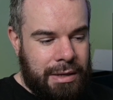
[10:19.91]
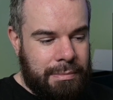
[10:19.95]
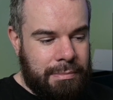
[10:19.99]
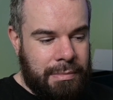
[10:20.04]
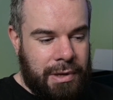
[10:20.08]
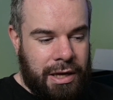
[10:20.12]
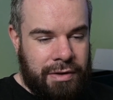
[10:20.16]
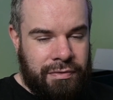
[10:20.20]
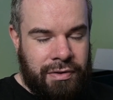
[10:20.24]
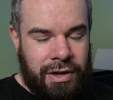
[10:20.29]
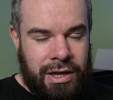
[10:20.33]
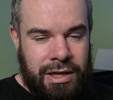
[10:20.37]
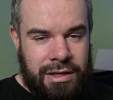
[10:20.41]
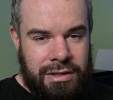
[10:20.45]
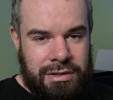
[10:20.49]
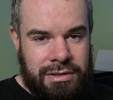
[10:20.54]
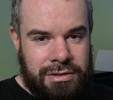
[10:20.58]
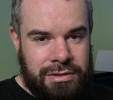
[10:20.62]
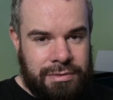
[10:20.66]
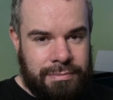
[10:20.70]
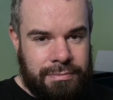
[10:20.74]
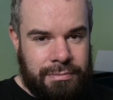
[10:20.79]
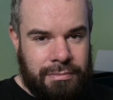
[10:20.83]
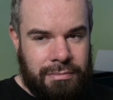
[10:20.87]
I've had
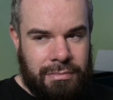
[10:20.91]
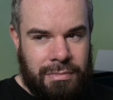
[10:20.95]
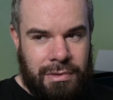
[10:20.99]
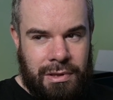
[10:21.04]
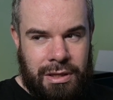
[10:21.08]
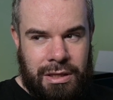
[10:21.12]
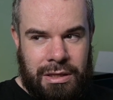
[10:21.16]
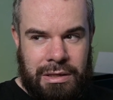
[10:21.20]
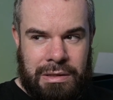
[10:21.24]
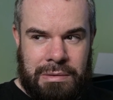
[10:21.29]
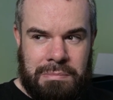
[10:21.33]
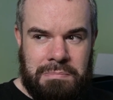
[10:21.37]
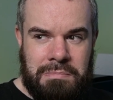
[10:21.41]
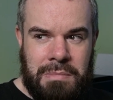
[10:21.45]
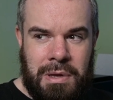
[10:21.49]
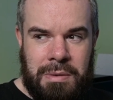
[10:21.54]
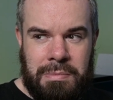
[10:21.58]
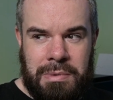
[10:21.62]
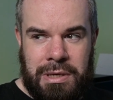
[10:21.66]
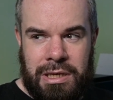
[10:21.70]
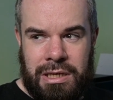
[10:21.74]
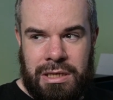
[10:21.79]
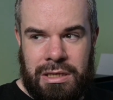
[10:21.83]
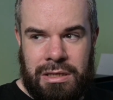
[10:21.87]

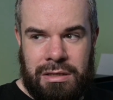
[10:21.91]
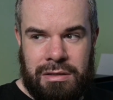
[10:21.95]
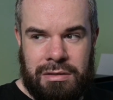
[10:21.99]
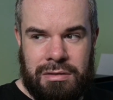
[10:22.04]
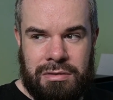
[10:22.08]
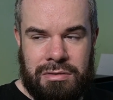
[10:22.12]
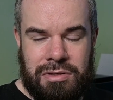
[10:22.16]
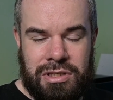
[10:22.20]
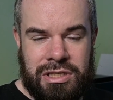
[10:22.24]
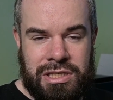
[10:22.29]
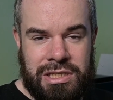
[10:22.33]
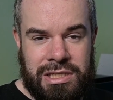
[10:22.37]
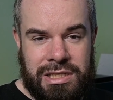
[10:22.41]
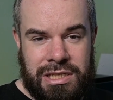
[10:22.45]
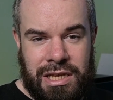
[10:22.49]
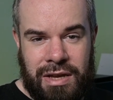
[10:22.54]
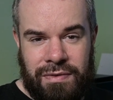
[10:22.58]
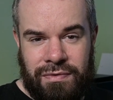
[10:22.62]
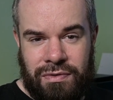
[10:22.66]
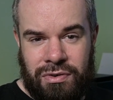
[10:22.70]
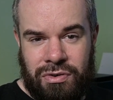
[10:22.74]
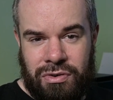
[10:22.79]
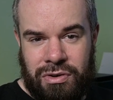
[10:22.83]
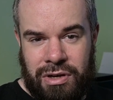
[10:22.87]
maybe
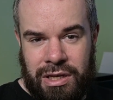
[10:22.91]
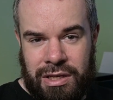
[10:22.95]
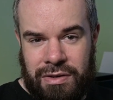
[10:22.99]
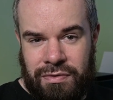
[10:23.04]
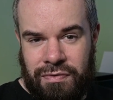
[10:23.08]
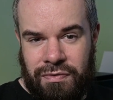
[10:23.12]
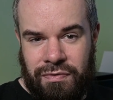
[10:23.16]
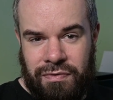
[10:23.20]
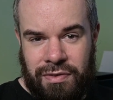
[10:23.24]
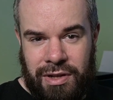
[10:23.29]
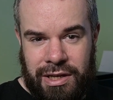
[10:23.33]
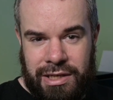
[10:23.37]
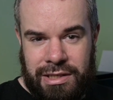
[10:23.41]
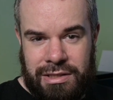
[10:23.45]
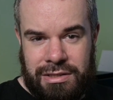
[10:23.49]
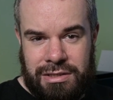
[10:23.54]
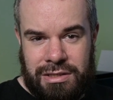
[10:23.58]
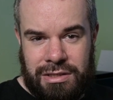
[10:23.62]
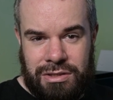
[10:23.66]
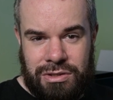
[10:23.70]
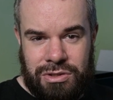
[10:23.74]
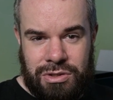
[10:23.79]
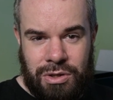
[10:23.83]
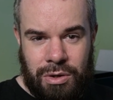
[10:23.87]
7 or 8 flights
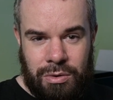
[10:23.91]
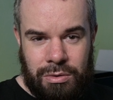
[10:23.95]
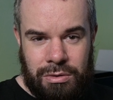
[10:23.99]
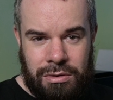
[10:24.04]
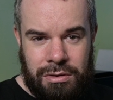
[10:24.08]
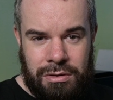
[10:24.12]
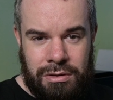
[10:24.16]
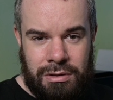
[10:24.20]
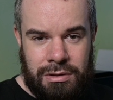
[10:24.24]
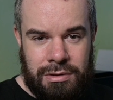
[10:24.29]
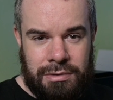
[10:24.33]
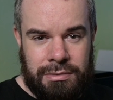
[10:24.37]
in total.